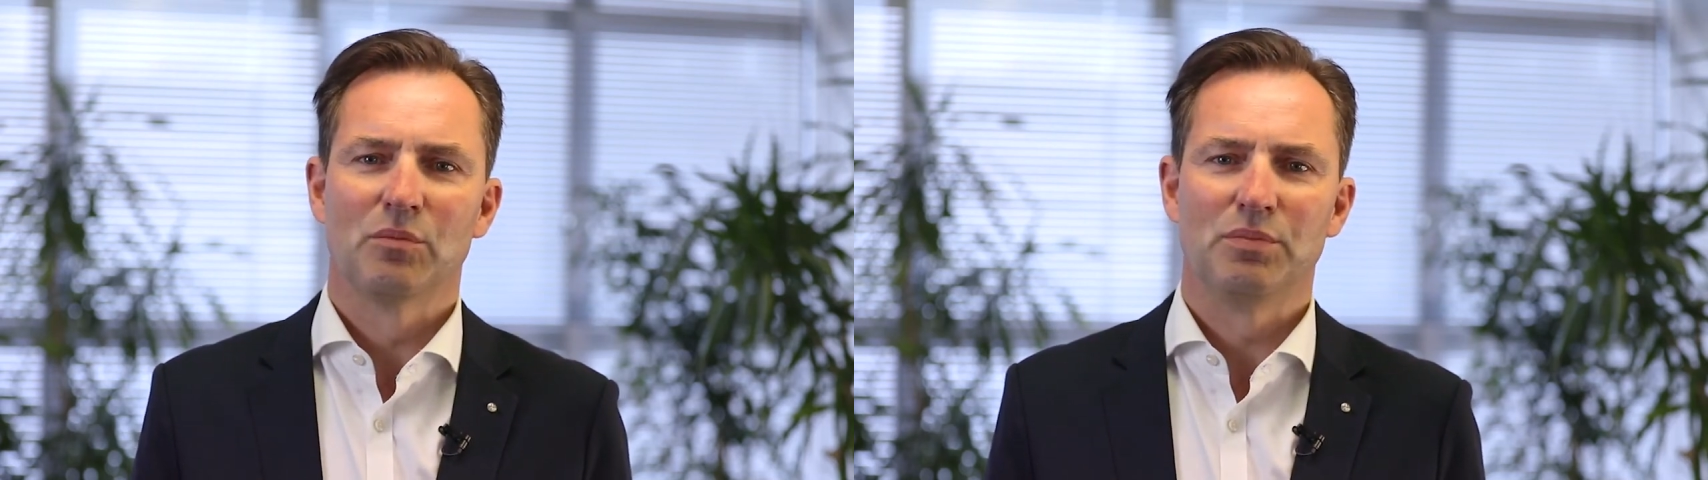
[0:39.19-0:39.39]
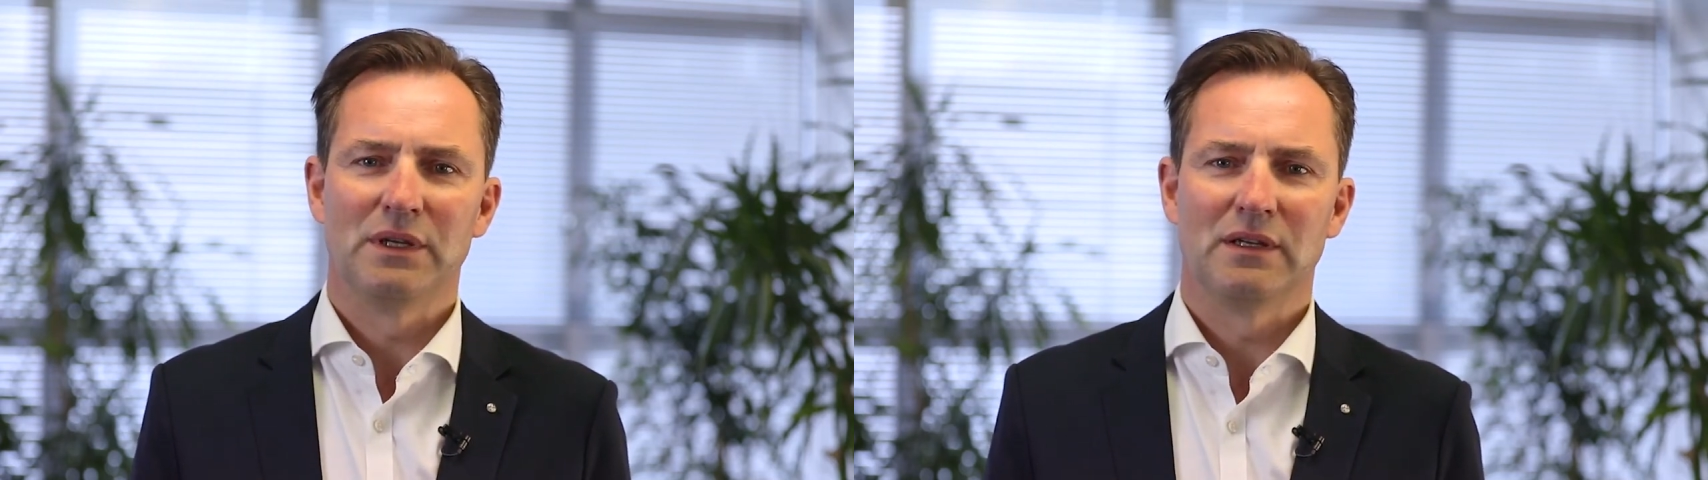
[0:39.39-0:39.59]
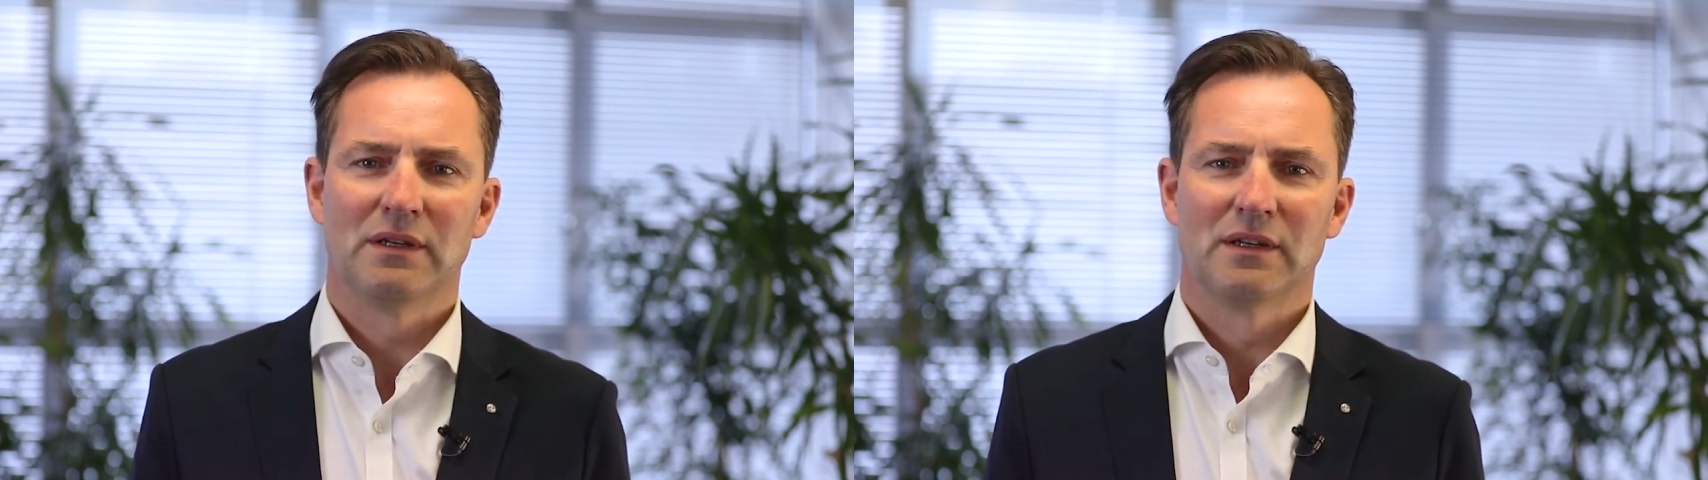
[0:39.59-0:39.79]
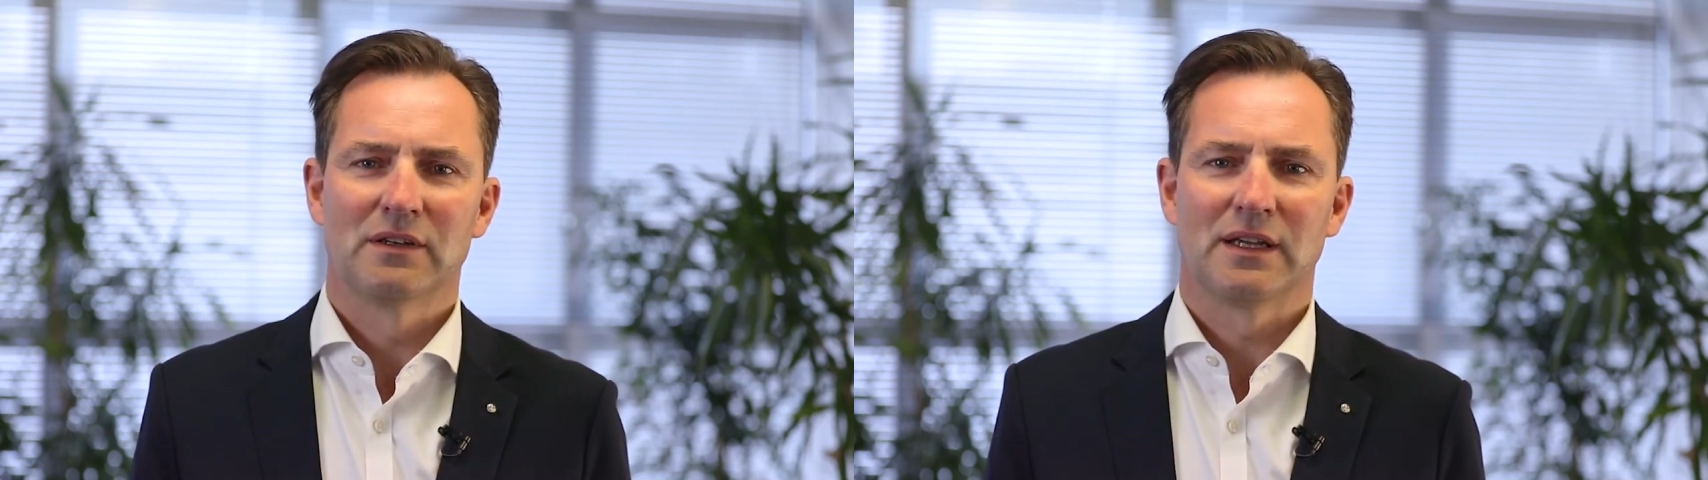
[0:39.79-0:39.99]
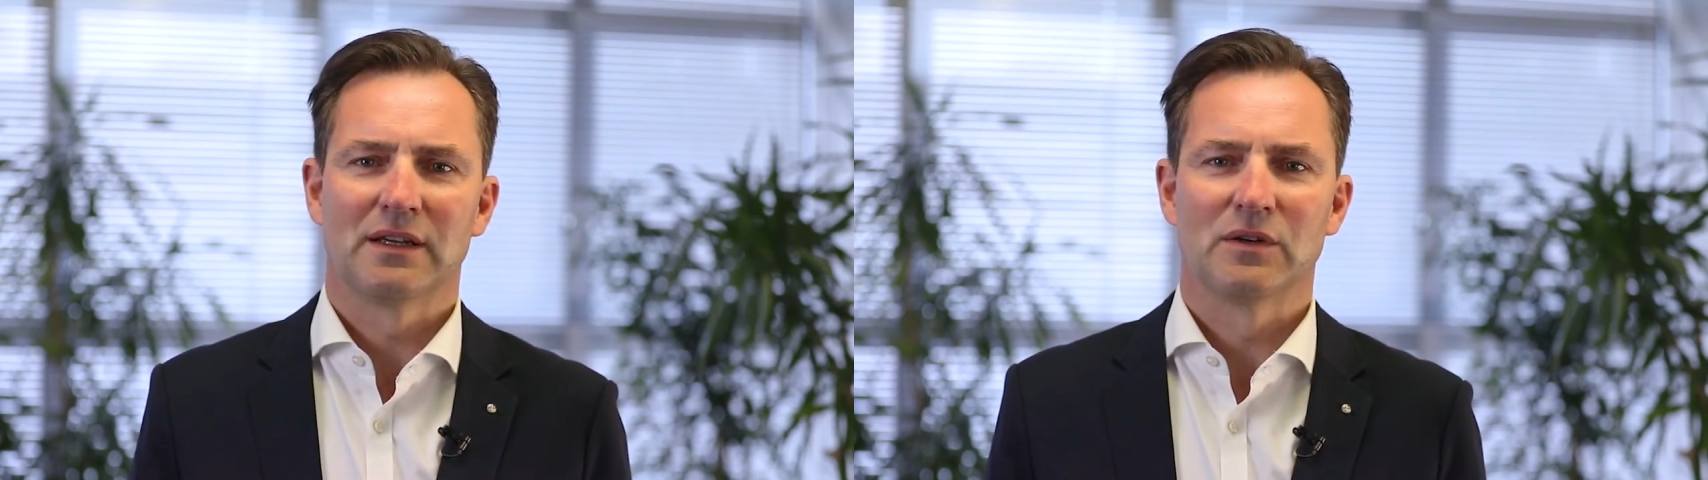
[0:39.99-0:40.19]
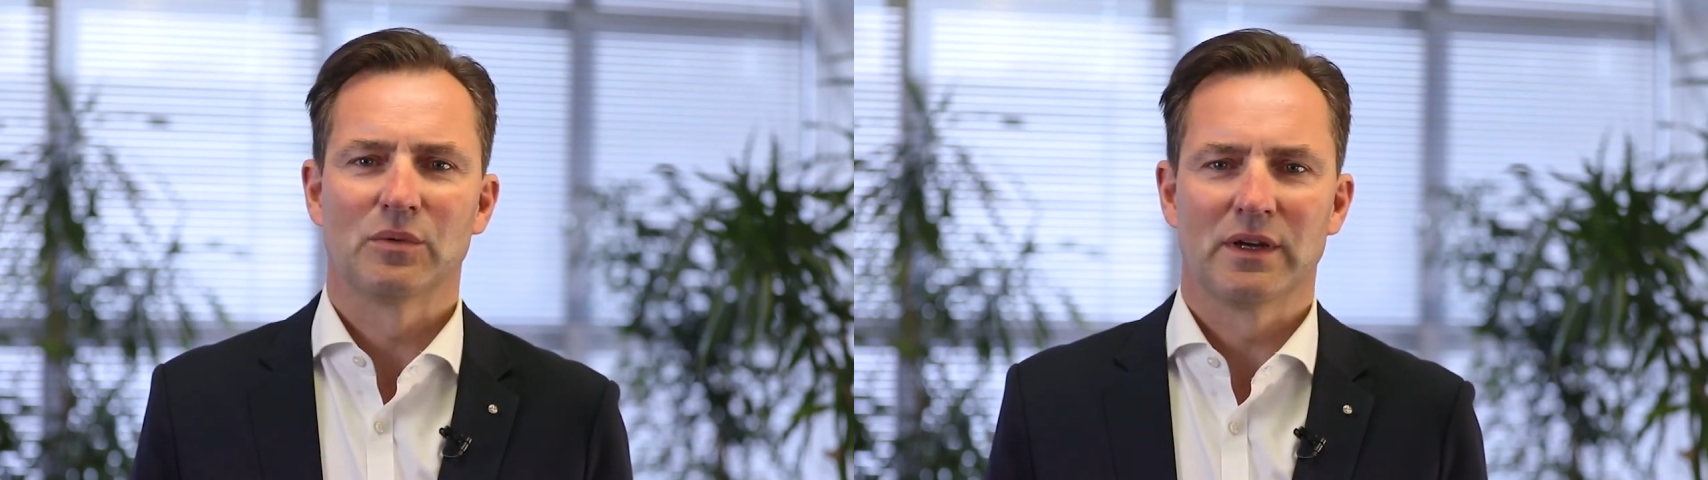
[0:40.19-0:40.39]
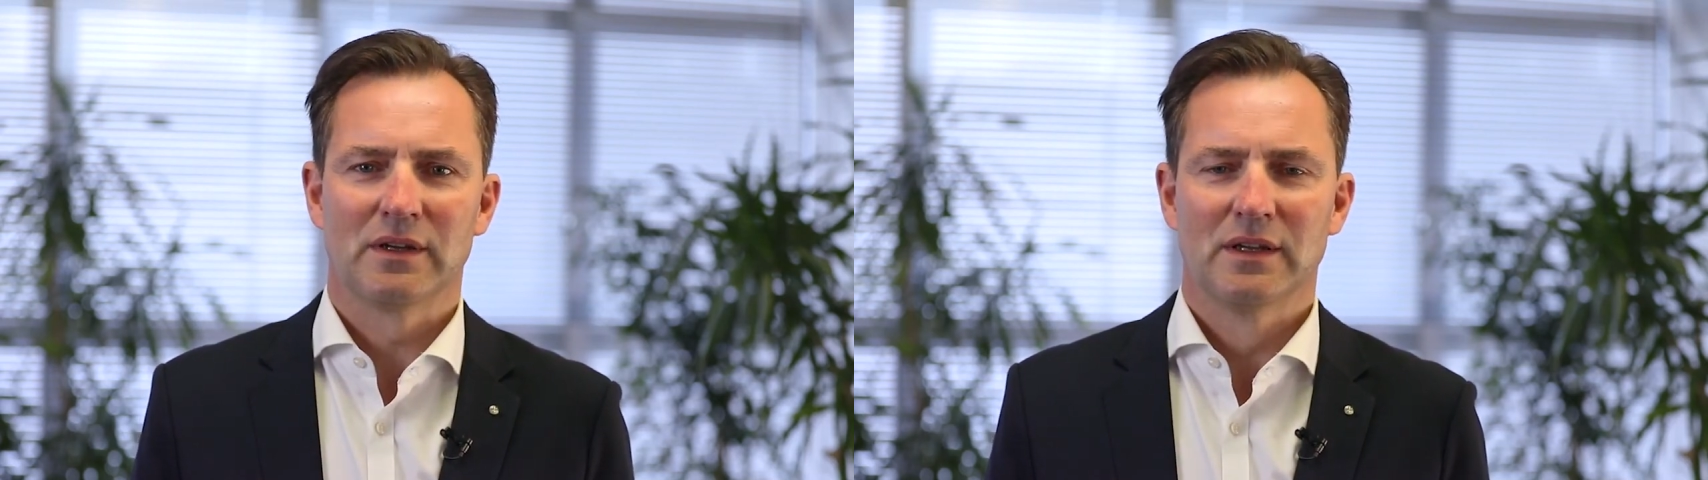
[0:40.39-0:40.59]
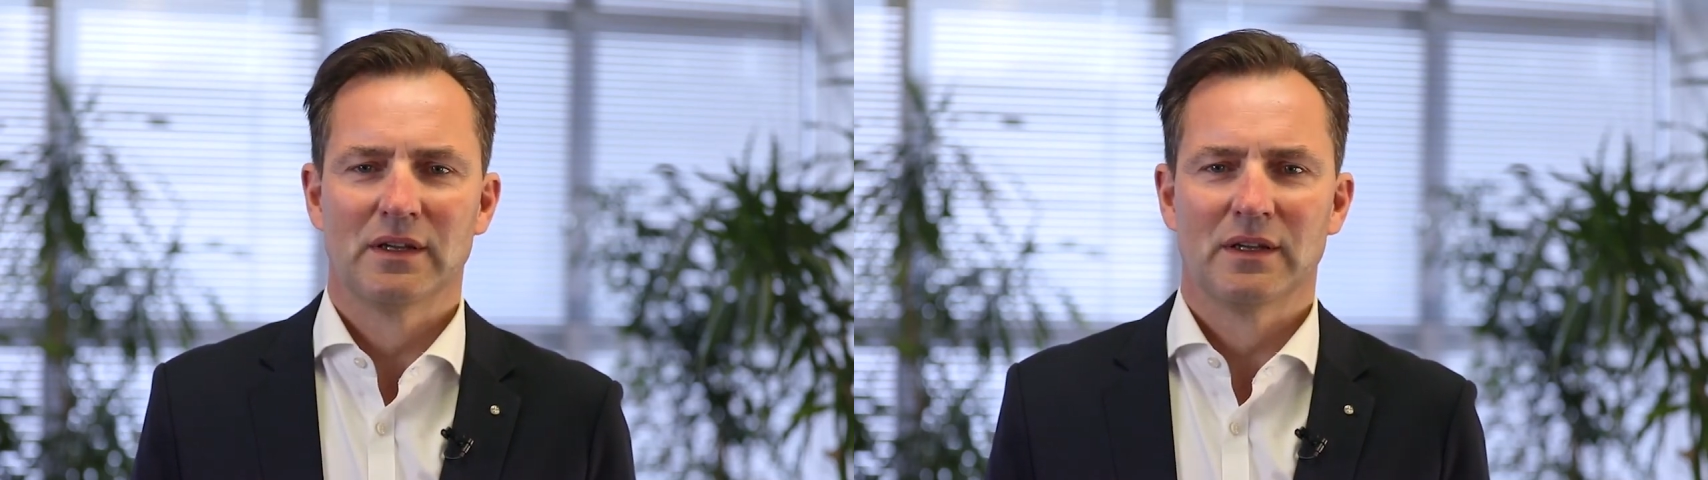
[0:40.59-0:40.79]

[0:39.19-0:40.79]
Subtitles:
be taken away.